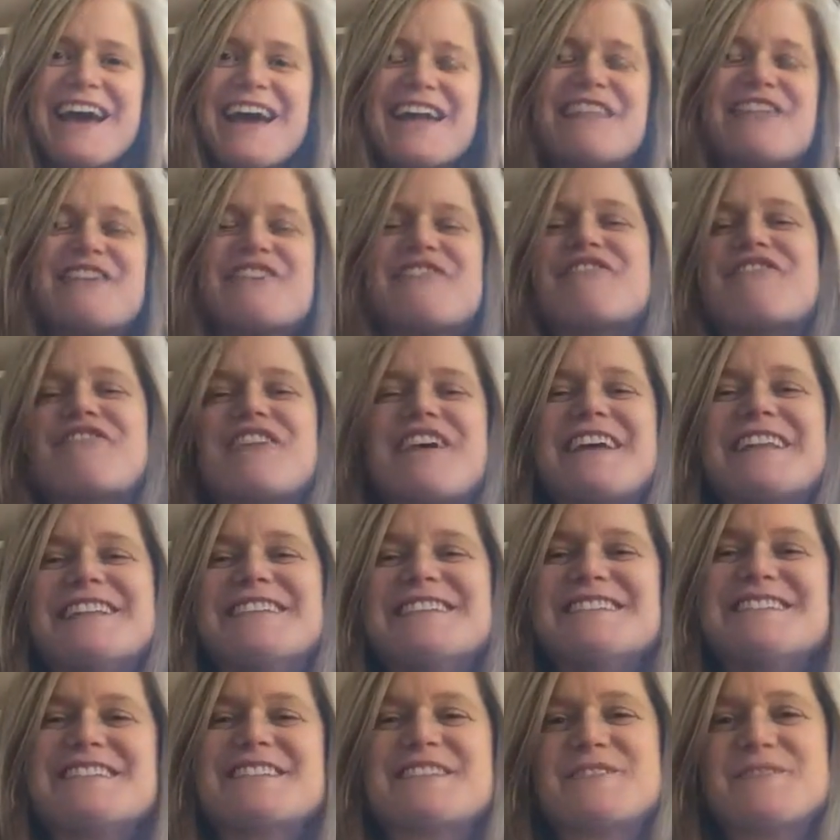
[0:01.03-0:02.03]
Hi there,
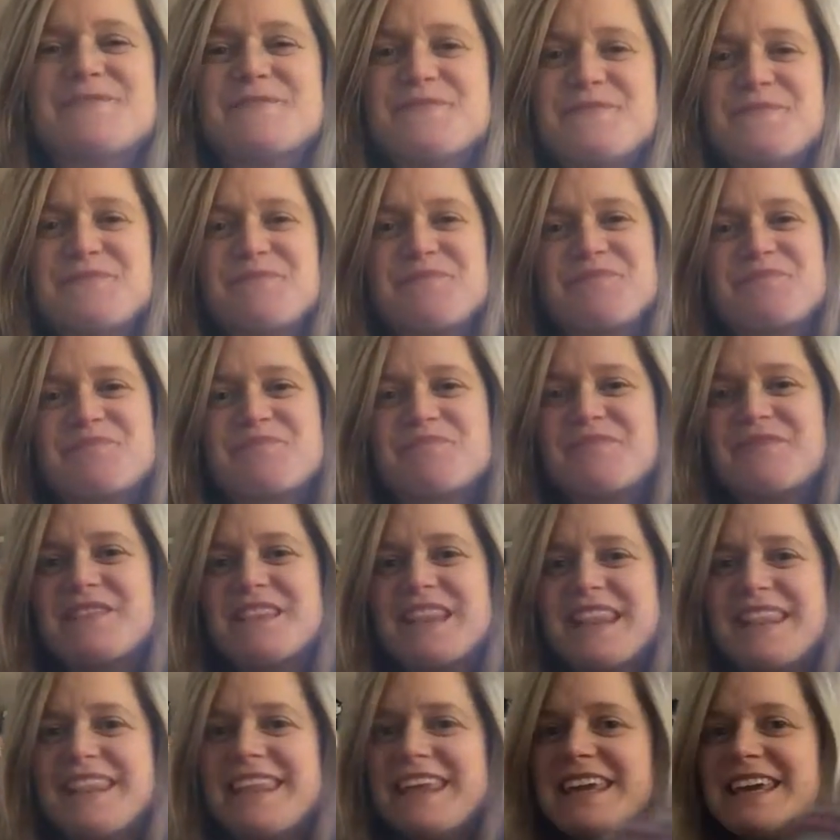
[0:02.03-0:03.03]
friends.
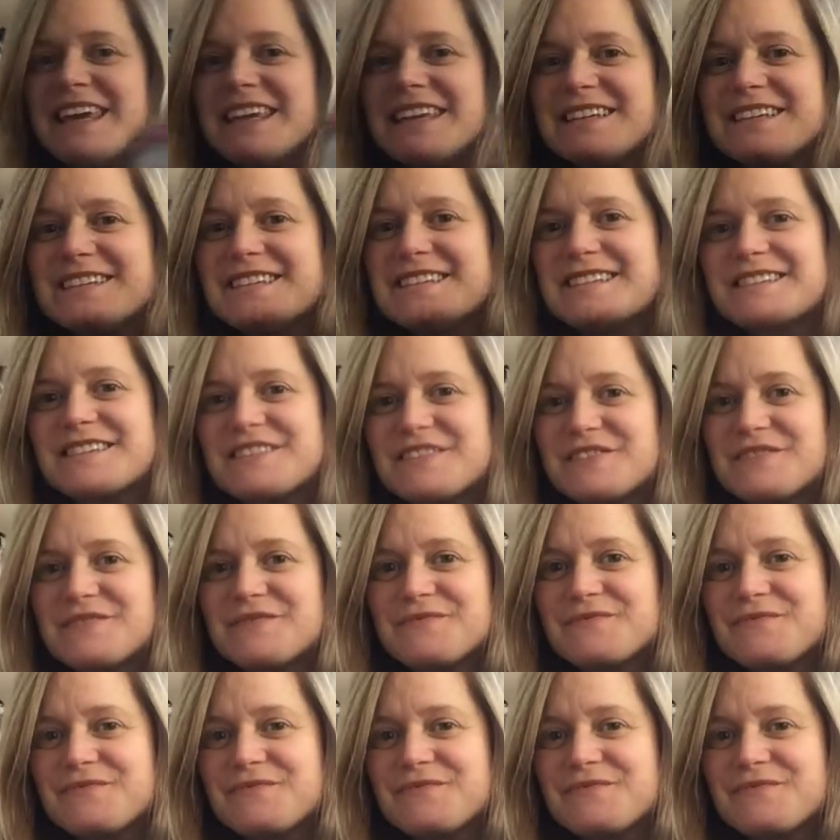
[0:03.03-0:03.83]
These